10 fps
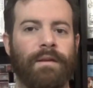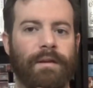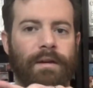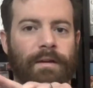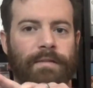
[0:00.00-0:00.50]

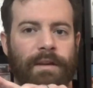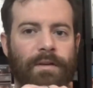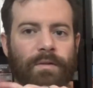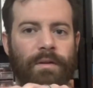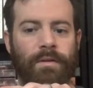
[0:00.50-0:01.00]
Got a
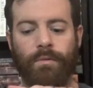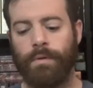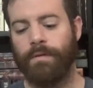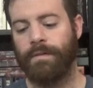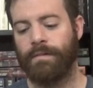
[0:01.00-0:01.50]
second
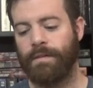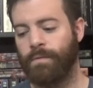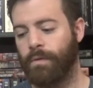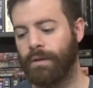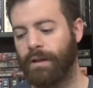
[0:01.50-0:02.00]
360
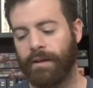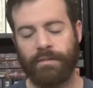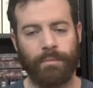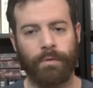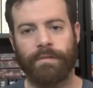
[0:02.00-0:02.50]
for the
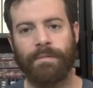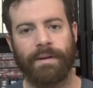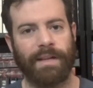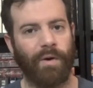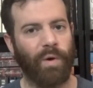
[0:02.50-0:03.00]
collection. We'll see
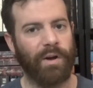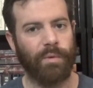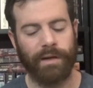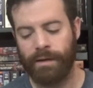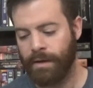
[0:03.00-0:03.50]
about that white
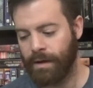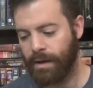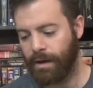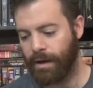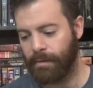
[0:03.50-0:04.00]
one.
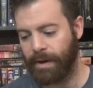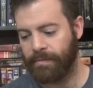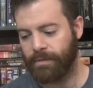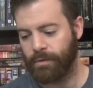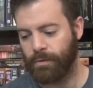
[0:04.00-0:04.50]
Um, I
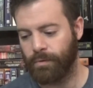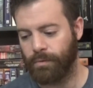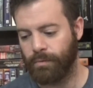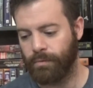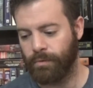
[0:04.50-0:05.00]
have
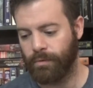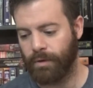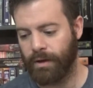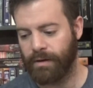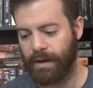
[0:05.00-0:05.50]
to
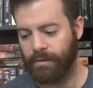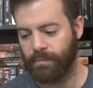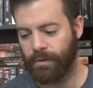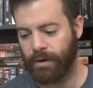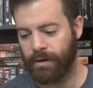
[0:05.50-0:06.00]
hunt down
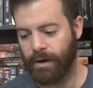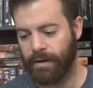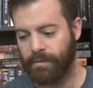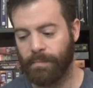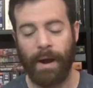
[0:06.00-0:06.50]
for a, a different